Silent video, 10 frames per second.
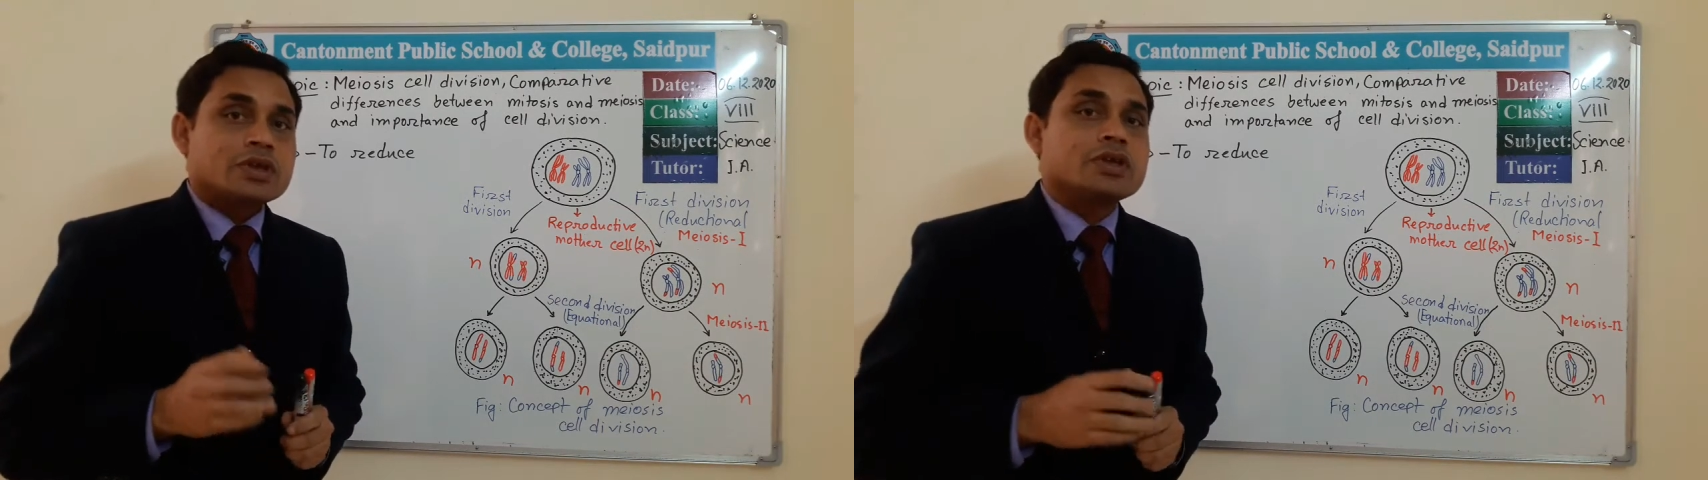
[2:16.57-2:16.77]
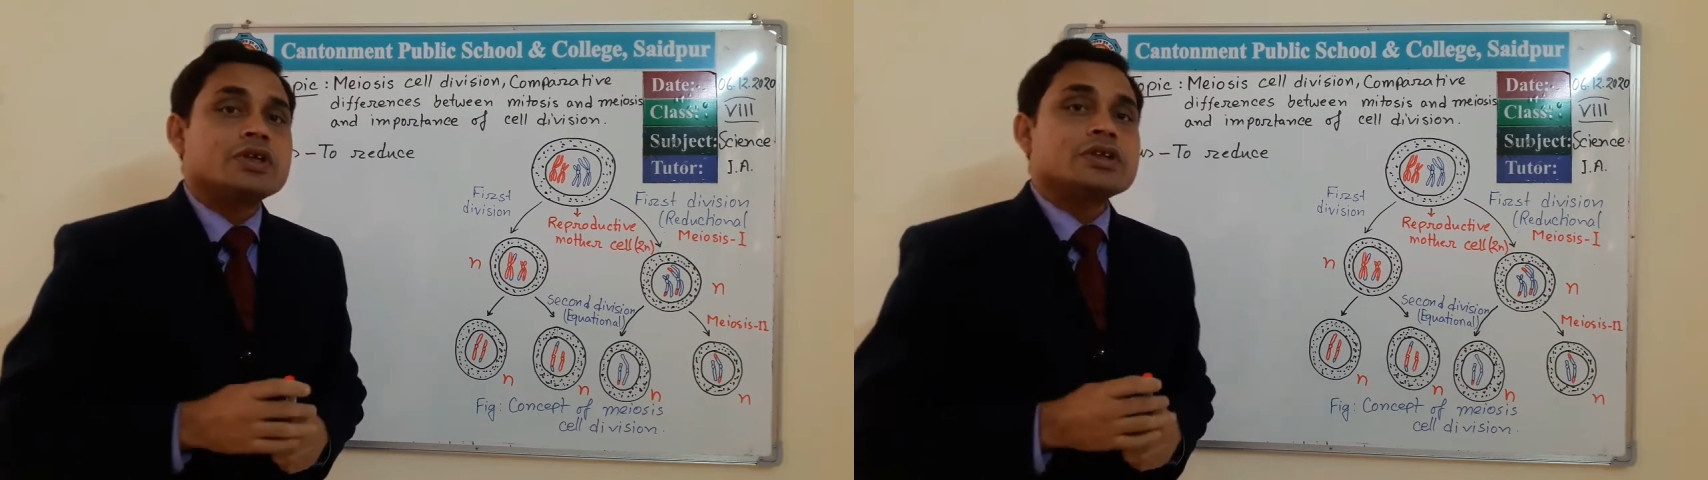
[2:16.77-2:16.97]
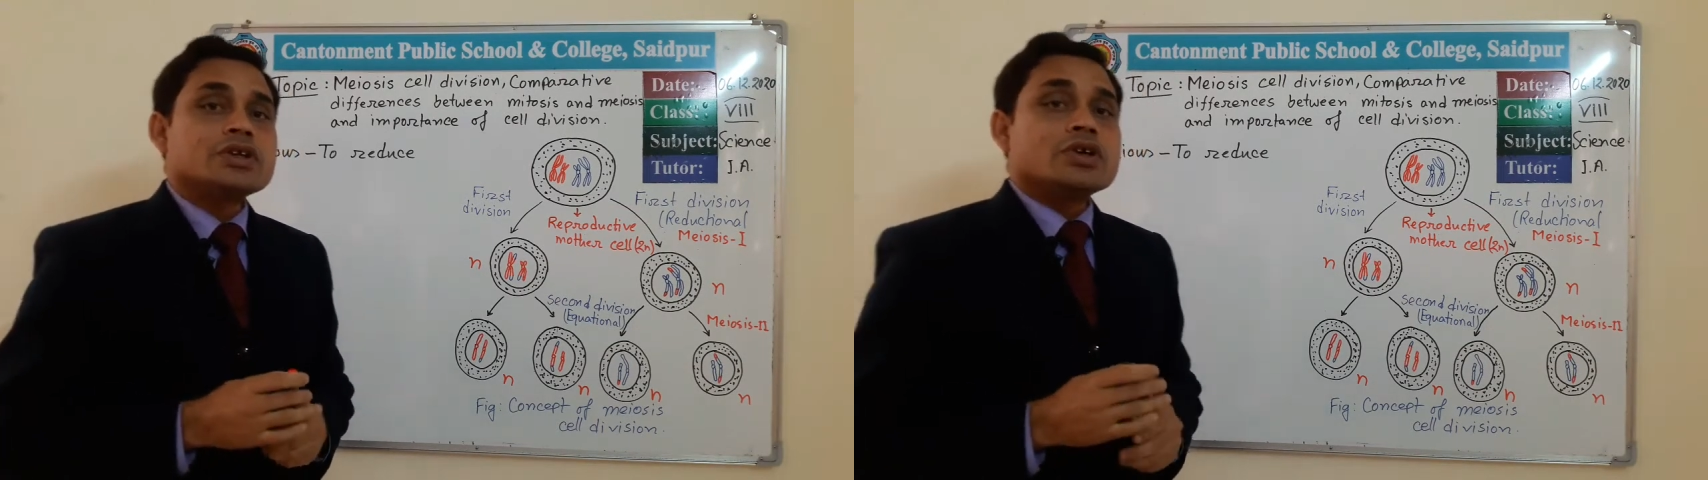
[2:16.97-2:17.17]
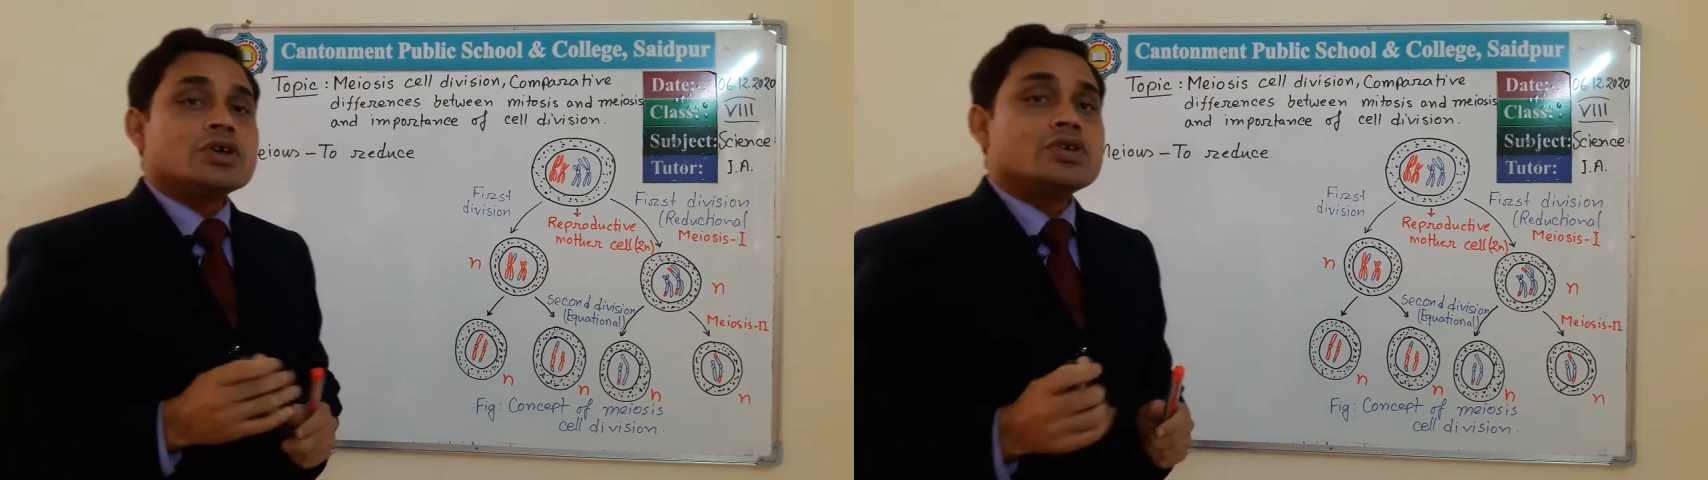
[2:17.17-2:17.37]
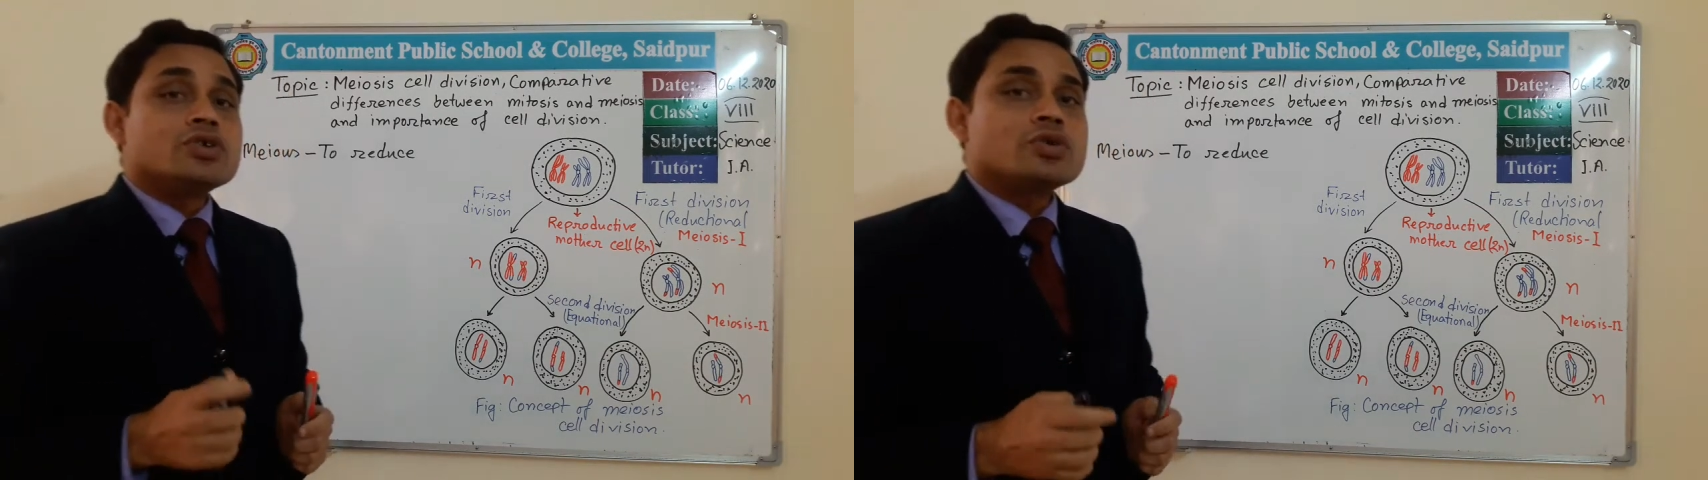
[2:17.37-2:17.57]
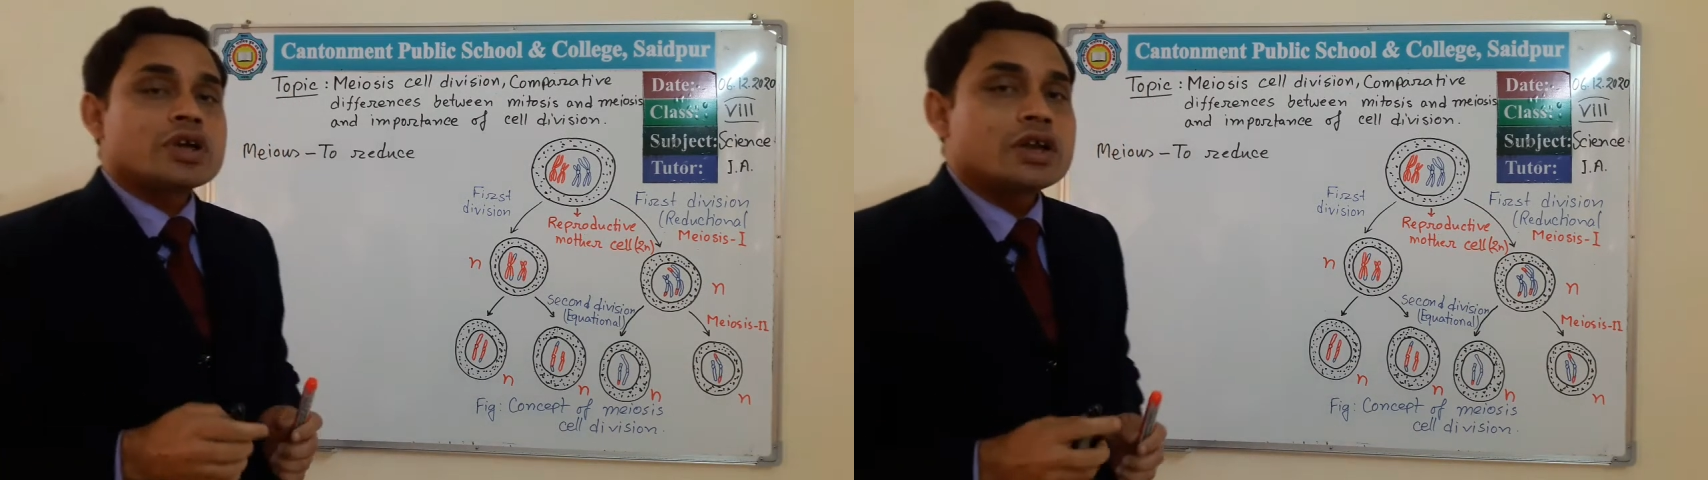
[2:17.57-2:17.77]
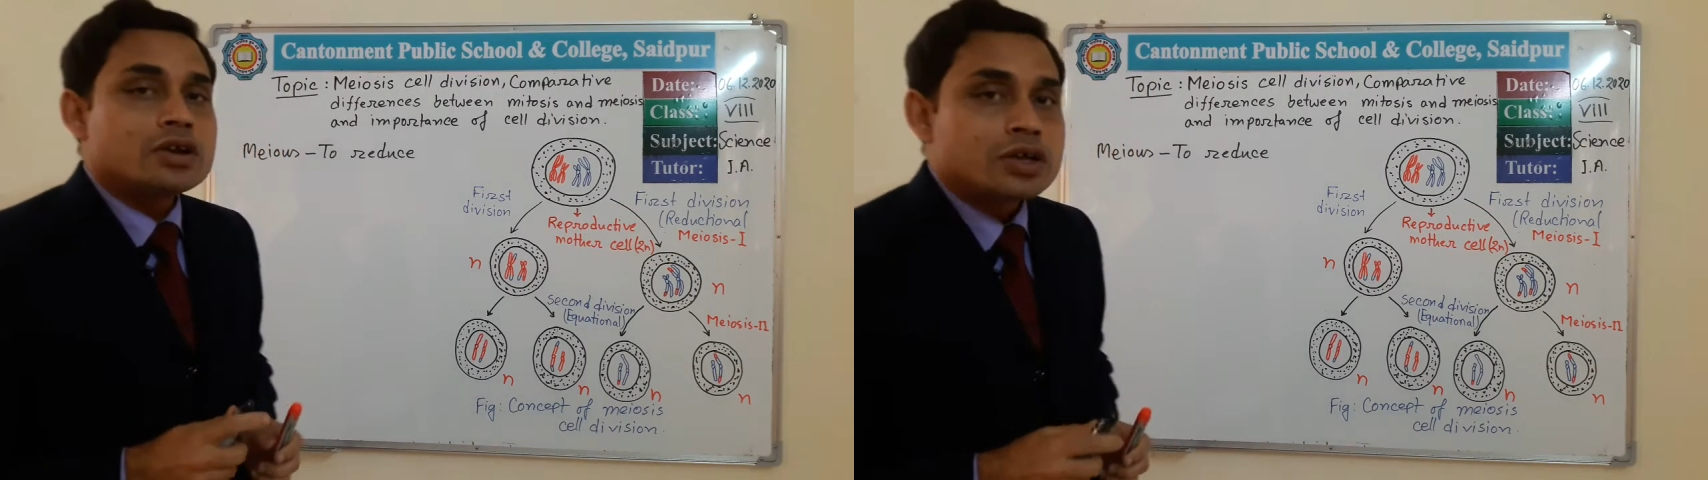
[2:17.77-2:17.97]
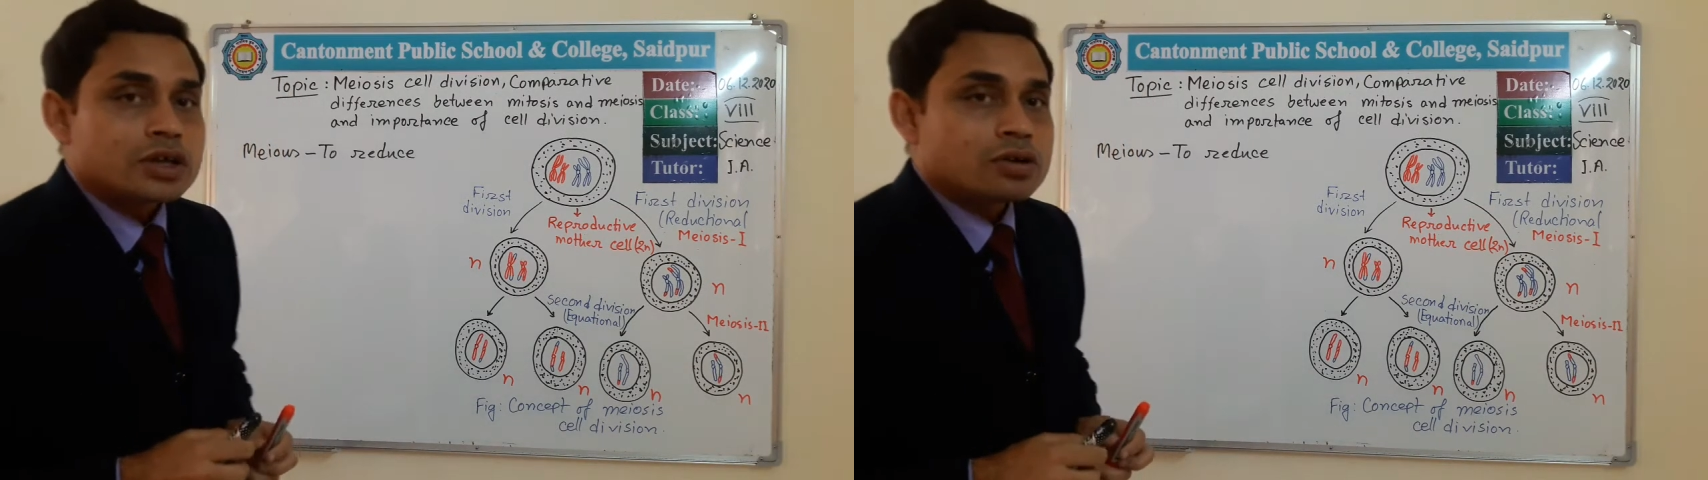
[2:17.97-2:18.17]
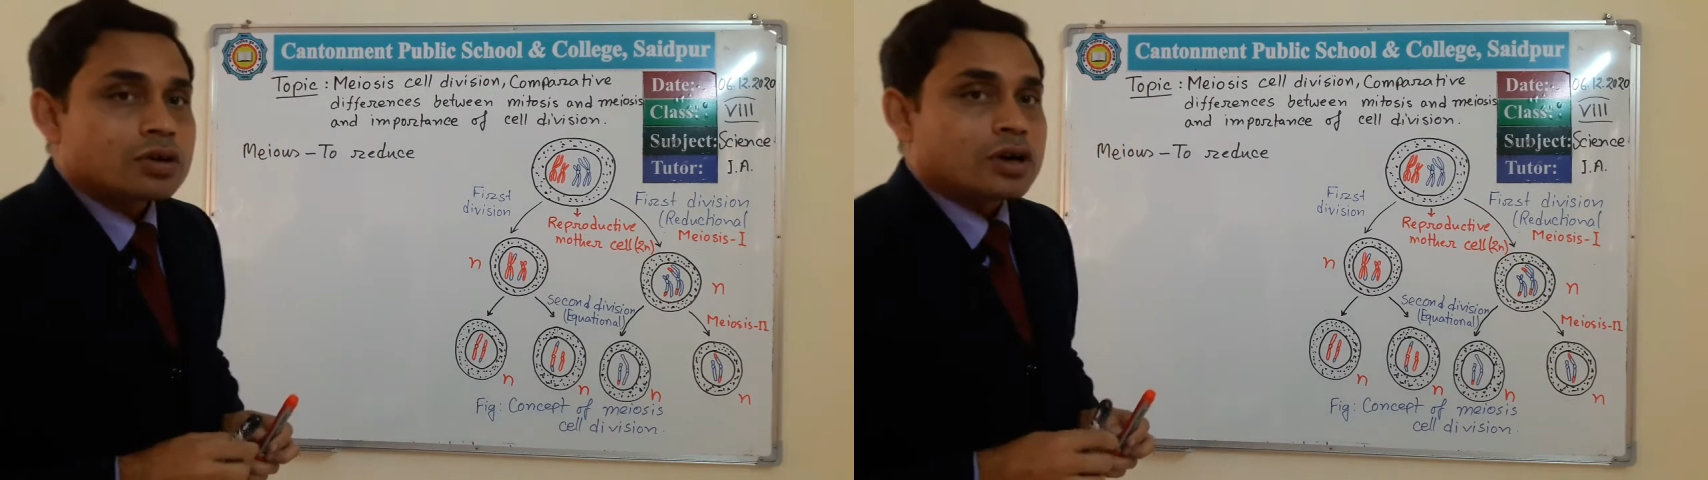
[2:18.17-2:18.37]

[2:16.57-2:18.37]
in eukaryotic